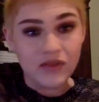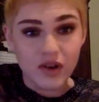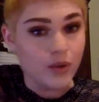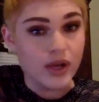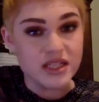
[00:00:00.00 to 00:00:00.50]

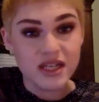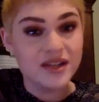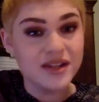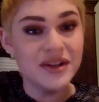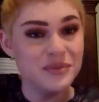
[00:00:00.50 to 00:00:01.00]
no
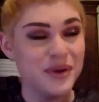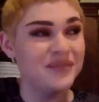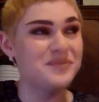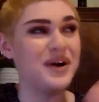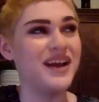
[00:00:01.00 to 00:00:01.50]
idea,
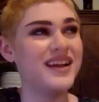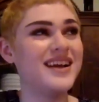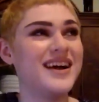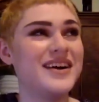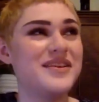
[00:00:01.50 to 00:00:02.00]
but
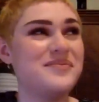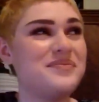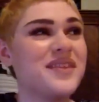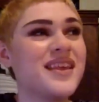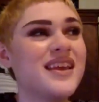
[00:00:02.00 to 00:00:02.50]

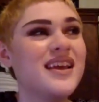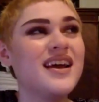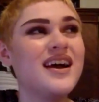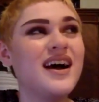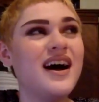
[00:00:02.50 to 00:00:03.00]

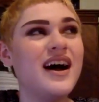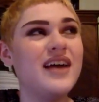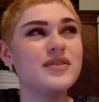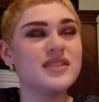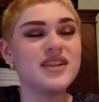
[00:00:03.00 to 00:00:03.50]
I
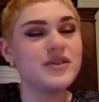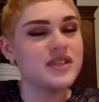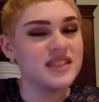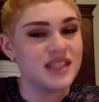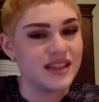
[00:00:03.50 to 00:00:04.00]
was
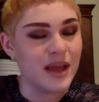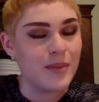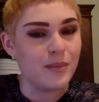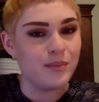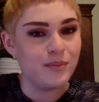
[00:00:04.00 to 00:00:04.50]
noticing that
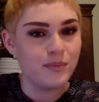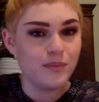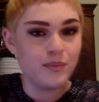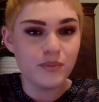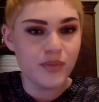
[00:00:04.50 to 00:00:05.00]

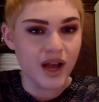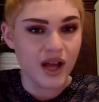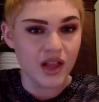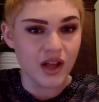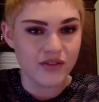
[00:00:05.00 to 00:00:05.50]
a
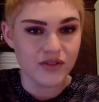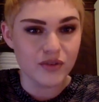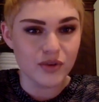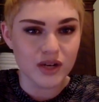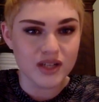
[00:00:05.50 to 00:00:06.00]
lot of the
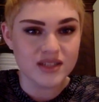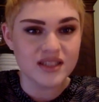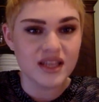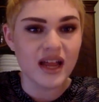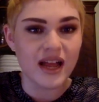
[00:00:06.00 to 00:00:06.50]

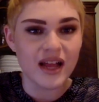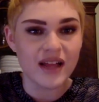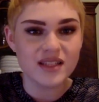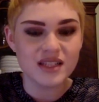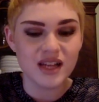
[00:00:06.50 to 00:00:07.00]
works
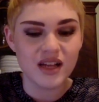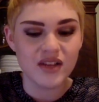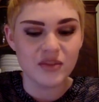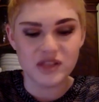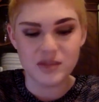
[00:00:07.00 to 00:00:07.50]
at the
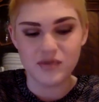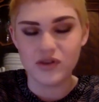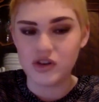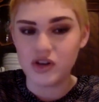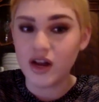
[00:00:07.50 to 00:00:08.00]
Museum of
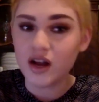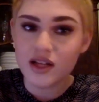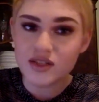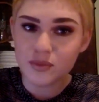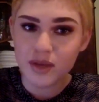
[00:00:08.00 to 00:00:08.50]
Russian
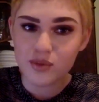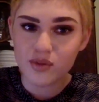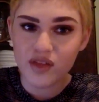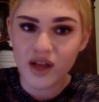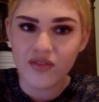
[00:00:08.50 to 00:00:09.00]
Icons were made
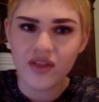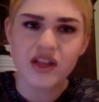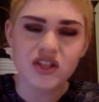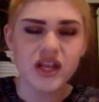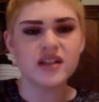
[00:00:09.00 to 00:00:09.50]
with that. They
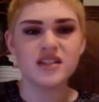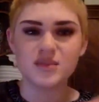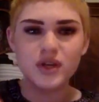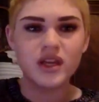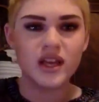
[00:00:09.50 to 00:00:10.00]
actually had a
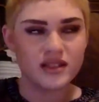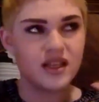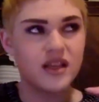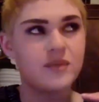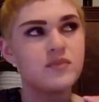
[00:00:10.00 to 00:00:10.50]
display case
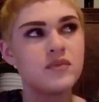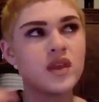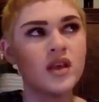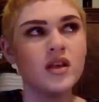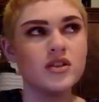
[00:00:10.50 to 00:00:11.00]
like
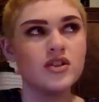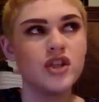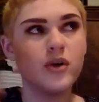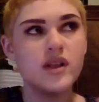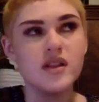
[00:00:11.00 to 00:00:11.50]

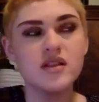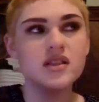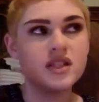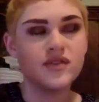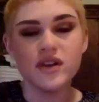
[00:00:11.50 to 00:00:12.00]
showing the
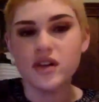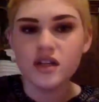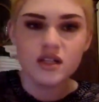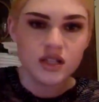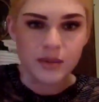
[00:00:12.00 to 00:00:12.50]

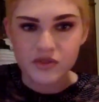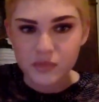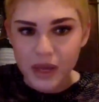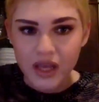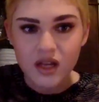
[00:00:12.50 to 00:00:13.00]
different types of
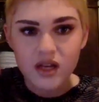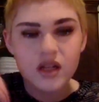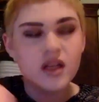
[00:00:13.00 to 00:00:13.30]
paint,